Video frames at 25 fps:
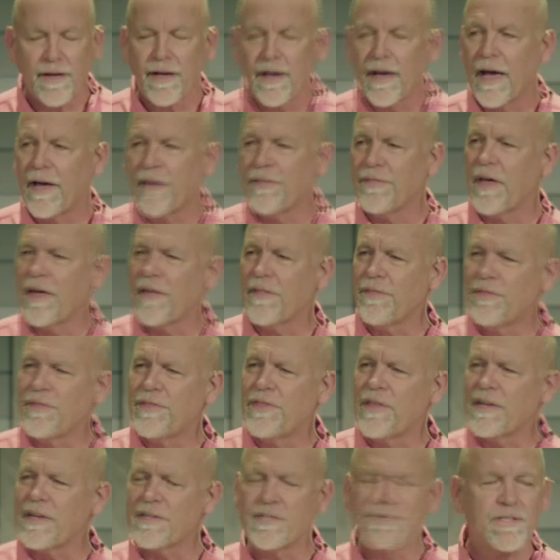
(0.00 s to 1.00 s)
And then
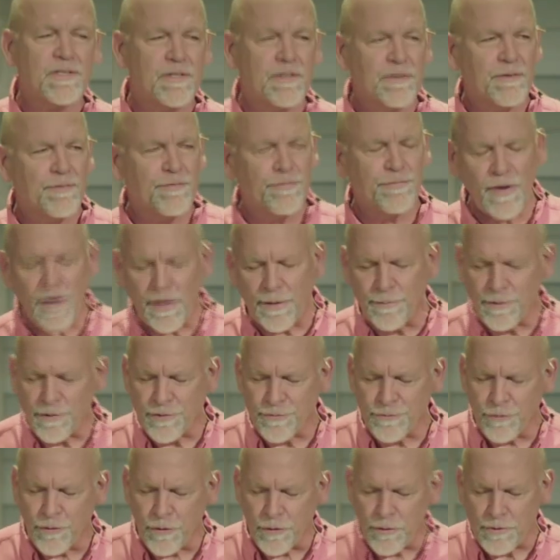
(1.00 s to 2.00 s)
this famous
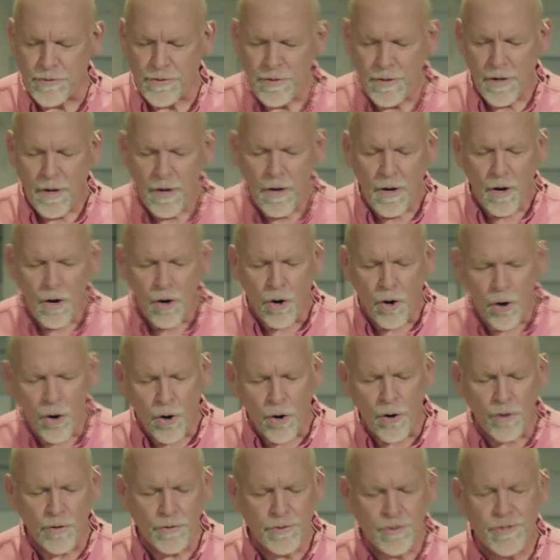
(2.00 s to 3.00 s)
verse
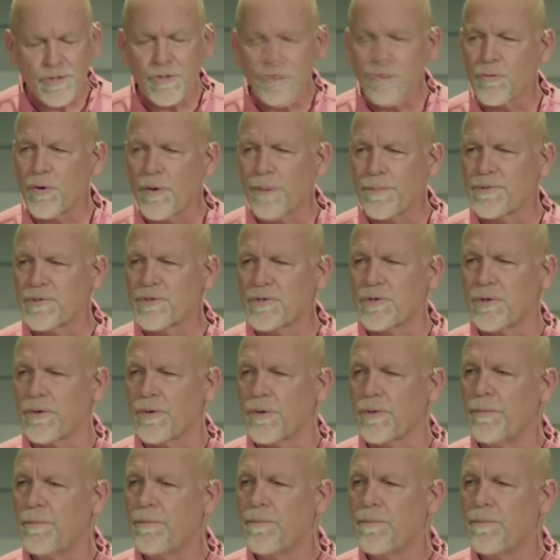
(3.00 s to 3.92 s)
all scripture,